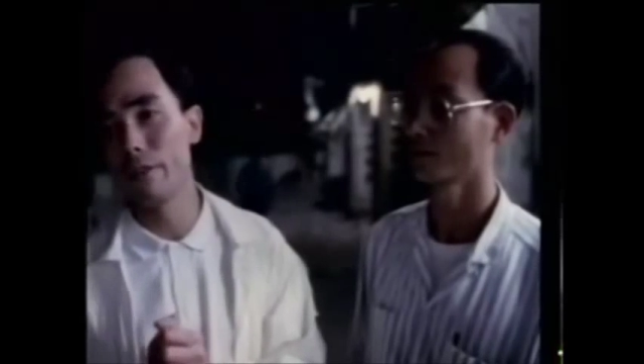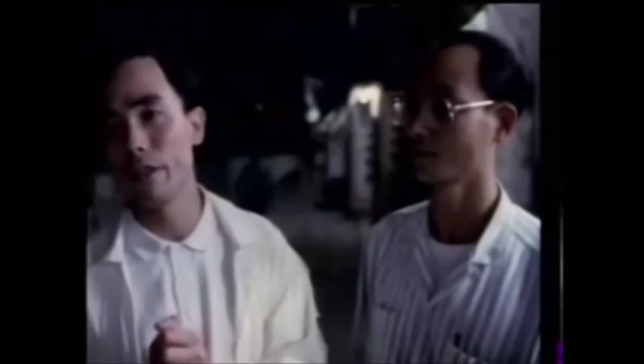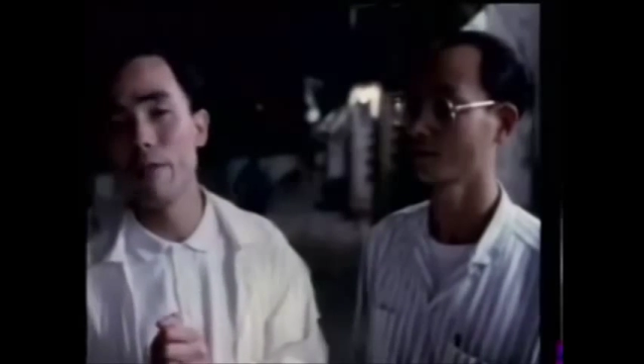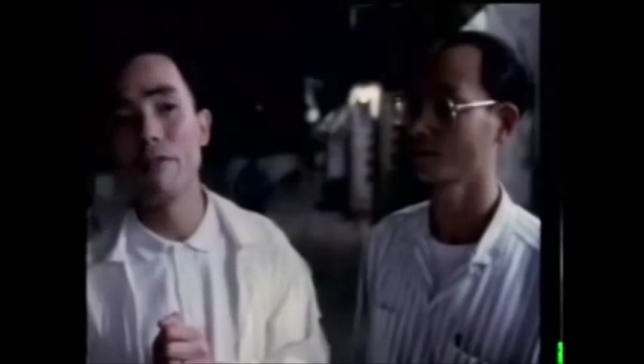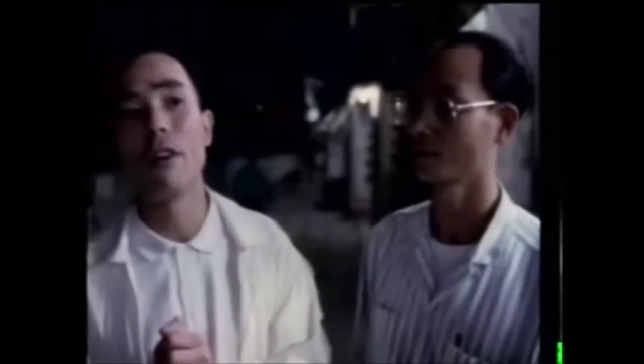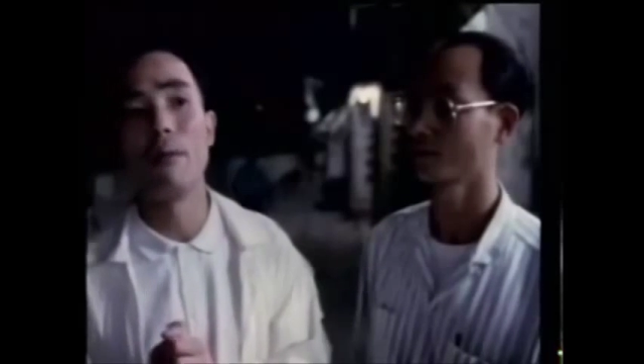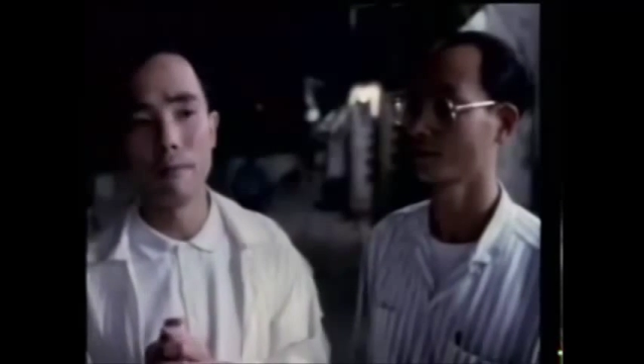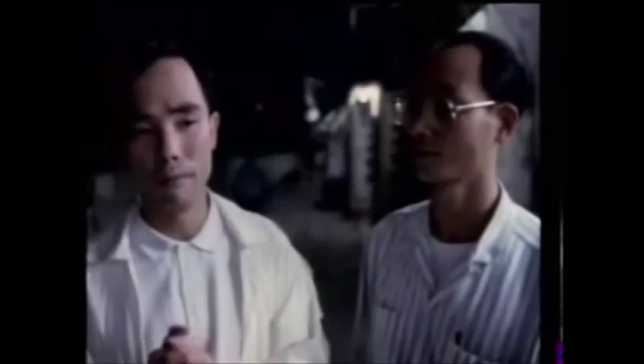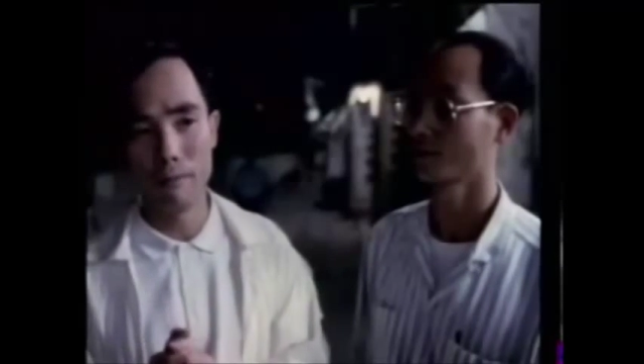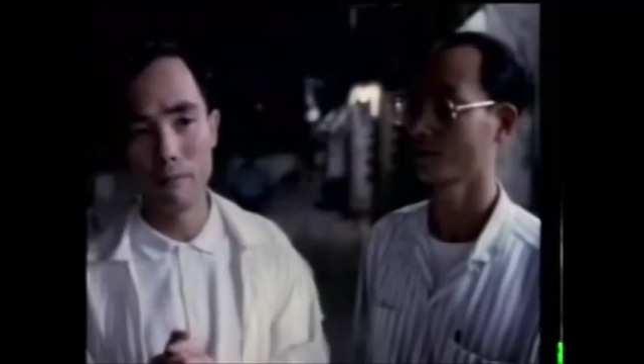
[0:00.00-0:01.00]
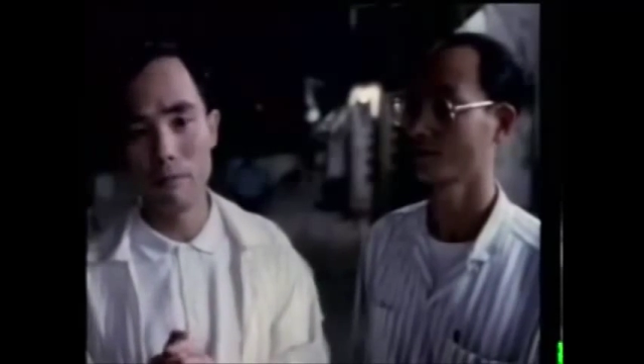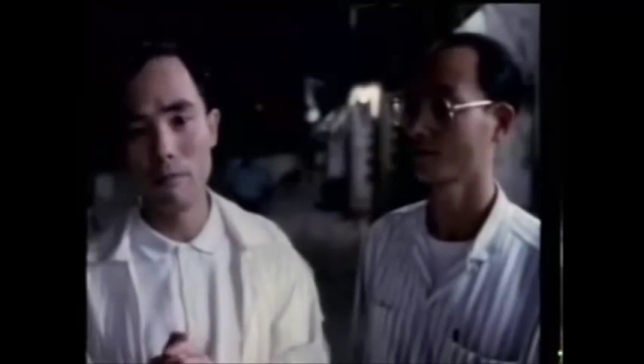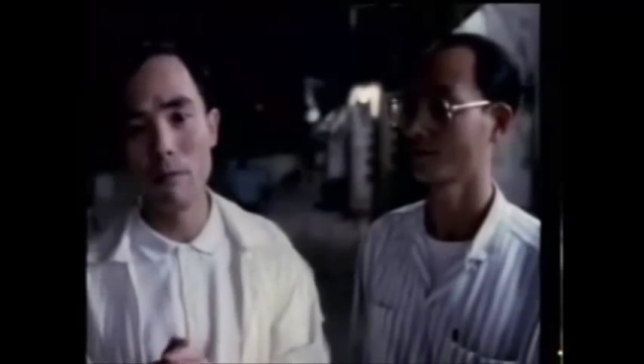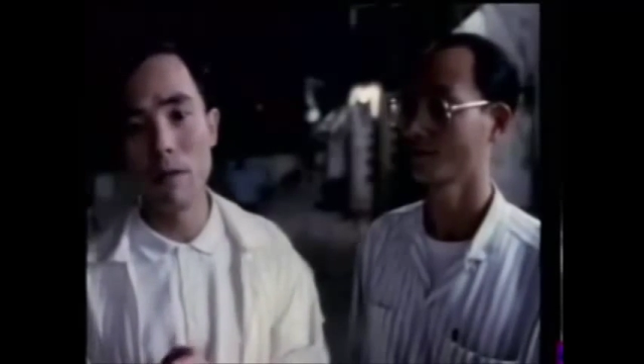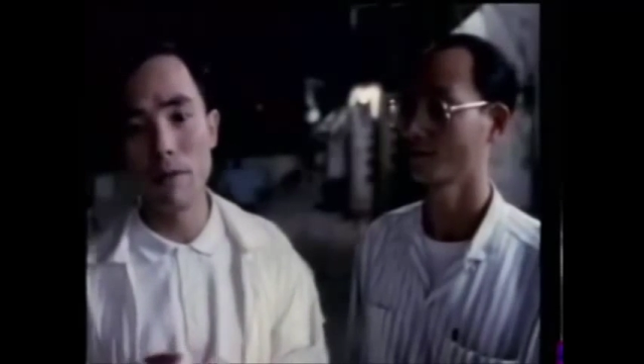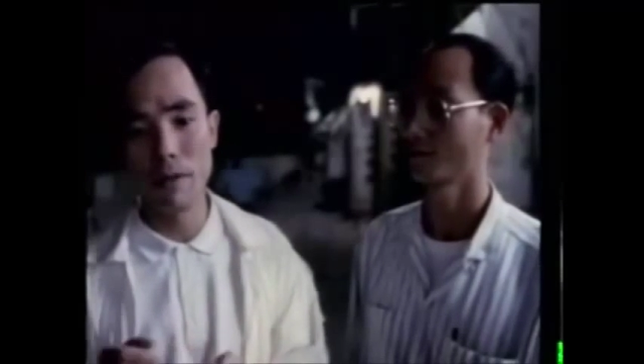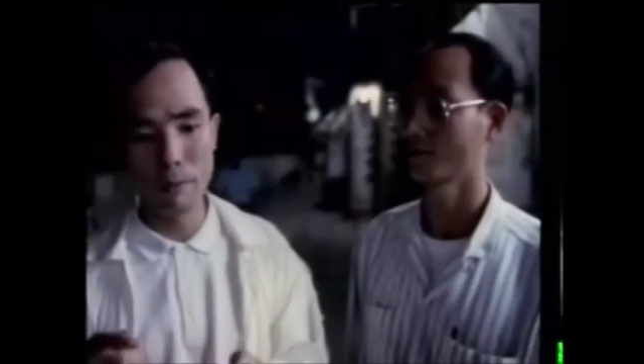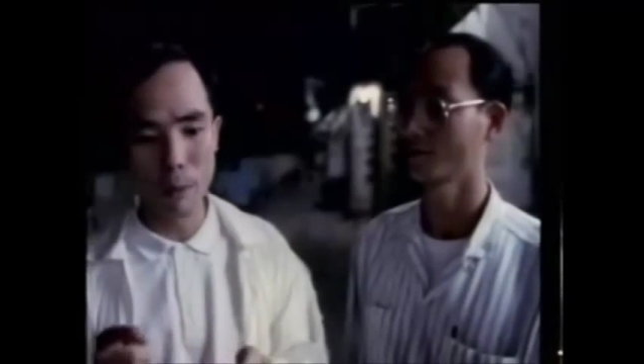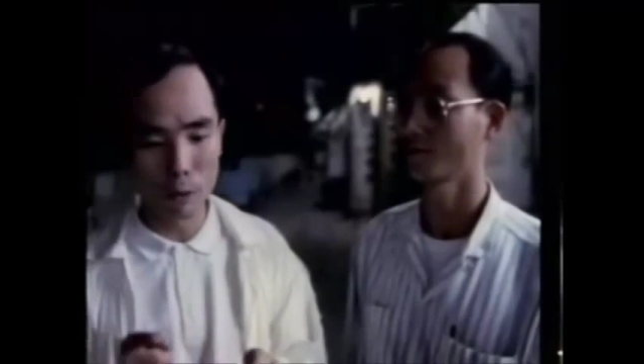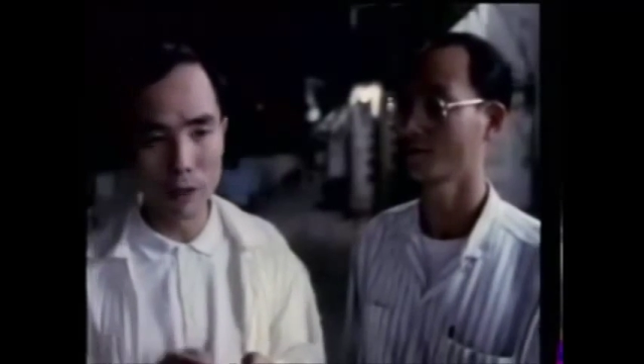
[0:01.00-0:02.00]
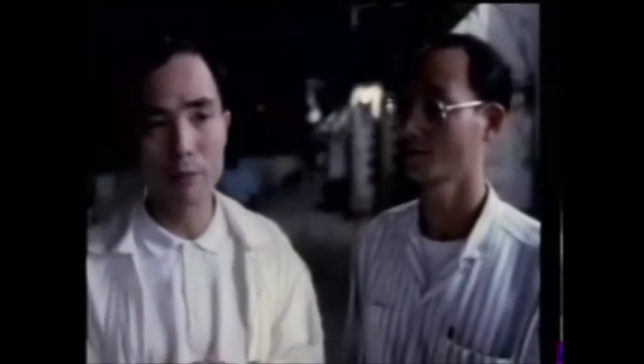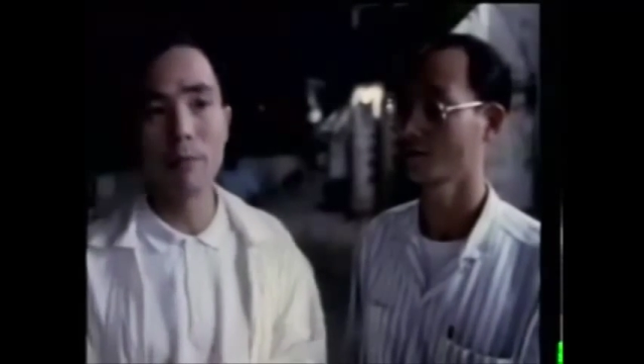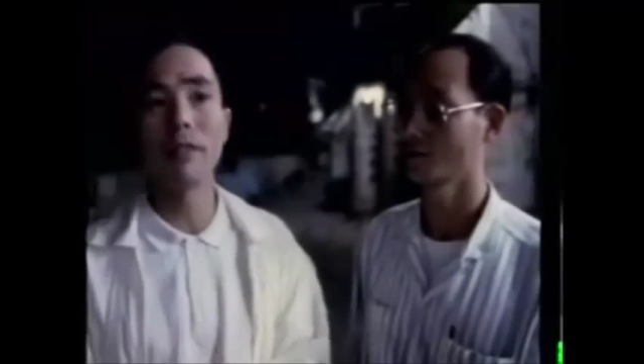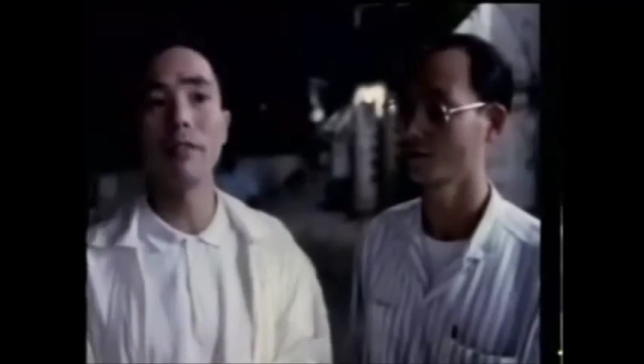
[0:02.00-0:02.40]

come from maybe policemen.